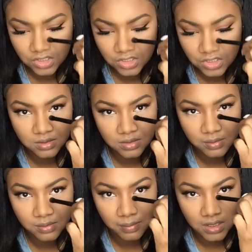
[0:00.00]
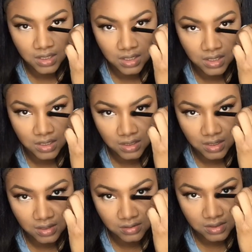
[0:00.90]
Just blend
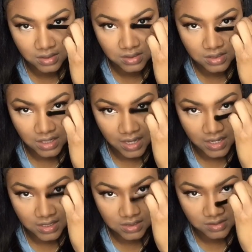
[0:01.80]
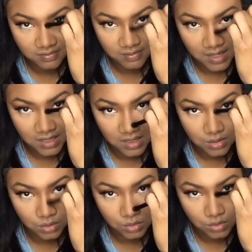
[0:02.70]
down the sides of my
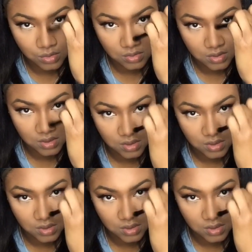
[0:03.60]
nose,